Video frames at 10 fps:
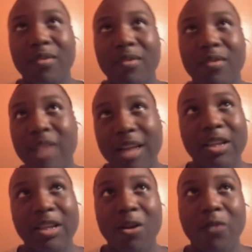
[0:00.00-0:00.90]
not to
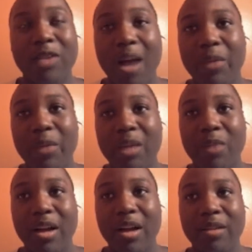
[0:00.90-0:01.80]
get off topic,
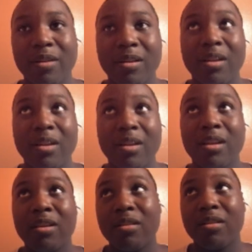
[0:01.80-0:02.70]
but
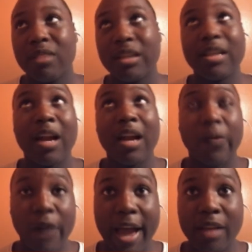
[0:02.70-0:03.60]
it's not
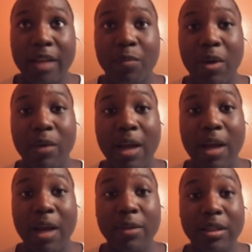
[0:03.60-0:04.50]
a fact. But when
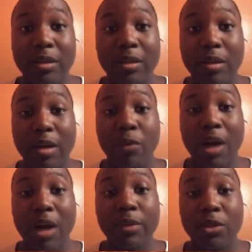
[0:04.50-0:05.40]
I was
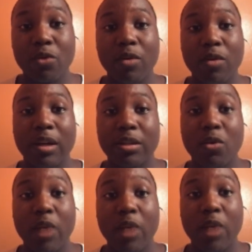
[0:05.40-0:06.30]
in school, because
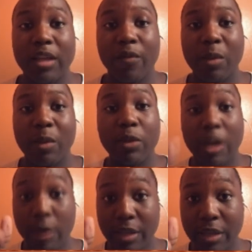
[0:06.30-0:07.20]
school ended for me, which
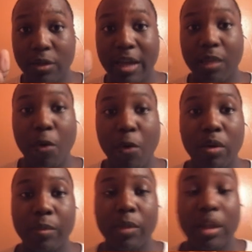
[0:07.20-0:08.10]
I'll get to that in
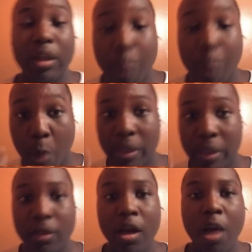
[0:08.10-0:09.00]
a
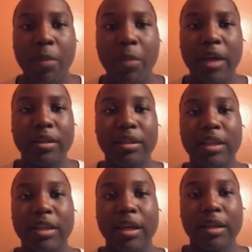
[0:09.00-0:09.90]
moment. But
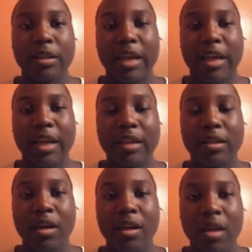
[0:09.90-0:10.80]
see, here's the things.
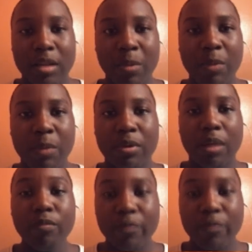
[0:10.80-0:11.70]
Some
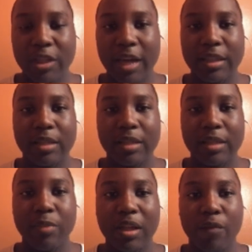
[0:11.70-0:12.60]
people, scientists
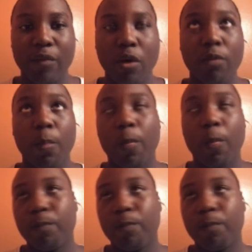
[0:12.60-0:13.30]
believe, well,